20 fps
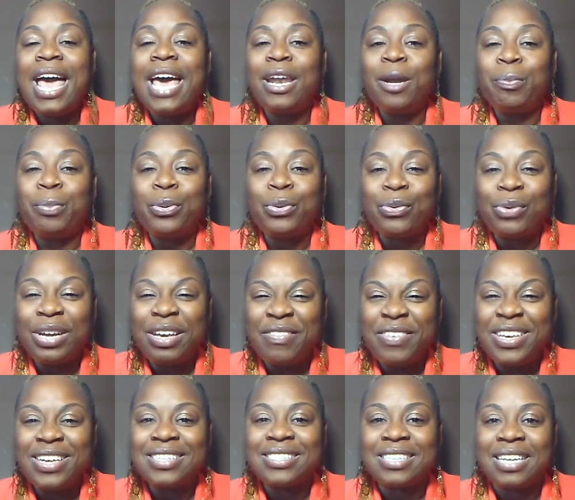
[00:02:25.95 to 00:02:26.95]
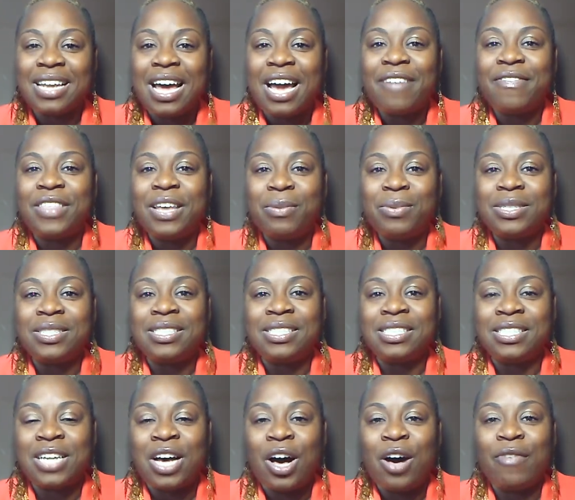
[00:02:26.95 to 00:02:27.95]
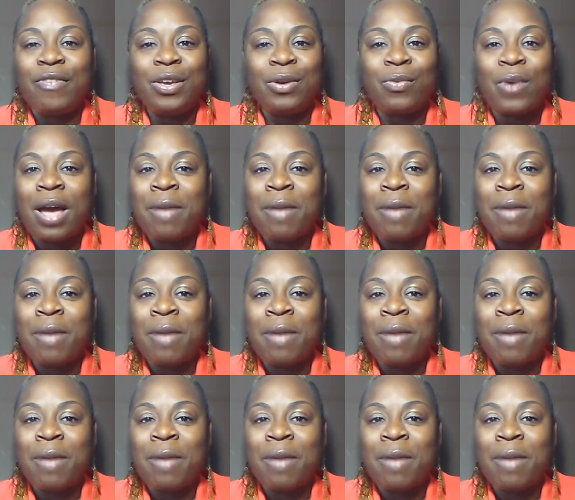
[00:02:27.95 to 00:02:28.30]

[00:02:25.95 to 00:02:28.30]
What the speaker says: and a previous life that was dissolving